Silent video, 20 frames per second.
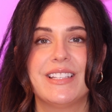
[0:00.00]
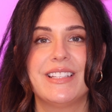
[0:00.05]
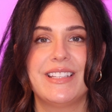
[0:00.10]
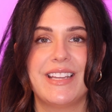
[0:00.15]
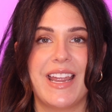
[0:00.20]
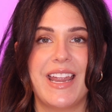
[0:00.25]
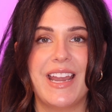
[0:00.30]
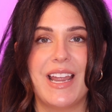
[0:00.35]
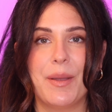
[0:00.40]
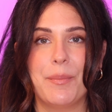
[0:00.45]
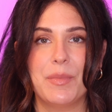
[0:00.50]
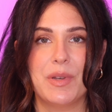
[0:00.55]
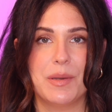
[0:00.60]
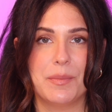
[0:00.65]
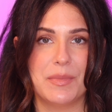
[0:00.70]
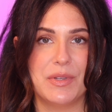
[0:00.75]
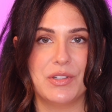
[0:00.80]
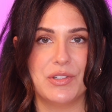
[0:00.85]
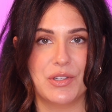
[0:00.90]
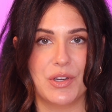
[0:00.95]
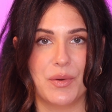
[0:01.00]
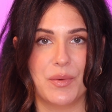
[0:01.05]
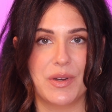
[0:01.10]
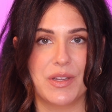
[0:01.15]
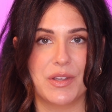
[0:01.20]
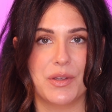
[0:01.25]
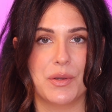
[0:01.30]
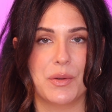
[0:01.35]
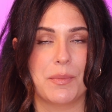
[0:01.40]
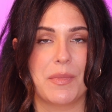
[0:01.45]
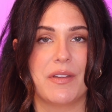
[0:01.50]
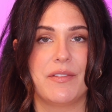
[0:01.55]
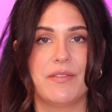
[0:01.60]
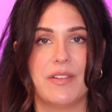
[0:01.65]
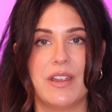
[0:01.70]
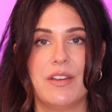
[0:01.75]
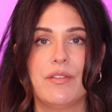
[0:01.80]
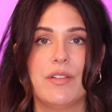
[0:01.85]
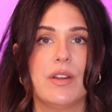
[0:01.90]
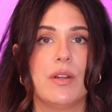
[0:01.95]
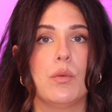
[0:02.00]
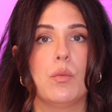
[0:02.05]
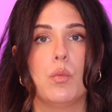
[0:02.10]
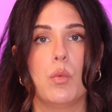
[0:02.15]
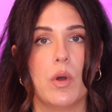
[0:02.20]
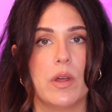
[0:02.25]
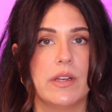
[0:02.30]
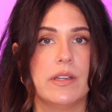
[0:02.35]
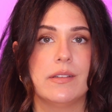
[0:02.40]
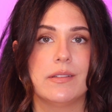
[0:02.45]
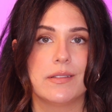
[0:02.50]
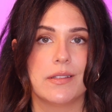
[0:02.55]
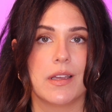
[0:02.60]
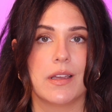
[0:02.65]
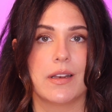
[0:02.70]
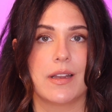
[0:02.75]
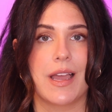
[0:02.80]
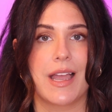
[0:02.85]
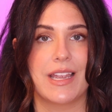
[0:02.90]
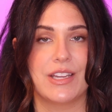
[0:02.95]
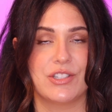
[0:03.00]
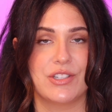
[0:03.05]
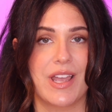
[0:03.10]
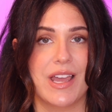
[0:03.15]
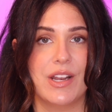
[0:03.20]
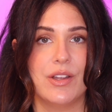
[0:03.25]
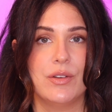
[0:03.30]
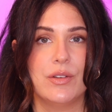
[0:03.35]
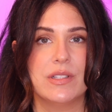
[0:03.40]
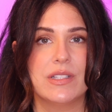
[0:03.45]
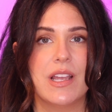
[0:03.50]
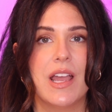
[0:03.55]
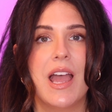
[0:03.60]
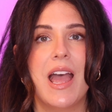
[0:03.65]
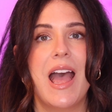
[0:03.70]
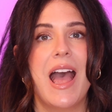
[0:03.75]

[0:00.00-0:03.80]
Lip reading: today I'm going to be showing you my favorite one and done eyeshadows.